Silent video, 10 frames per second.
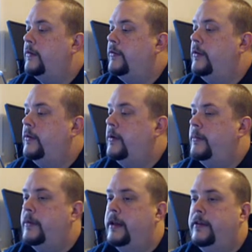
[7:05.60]
quite a few
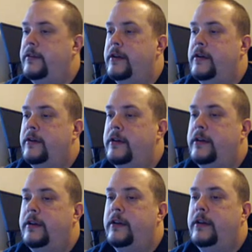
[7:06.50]
updates there
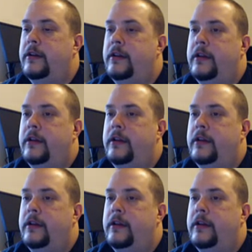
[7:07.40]
on it.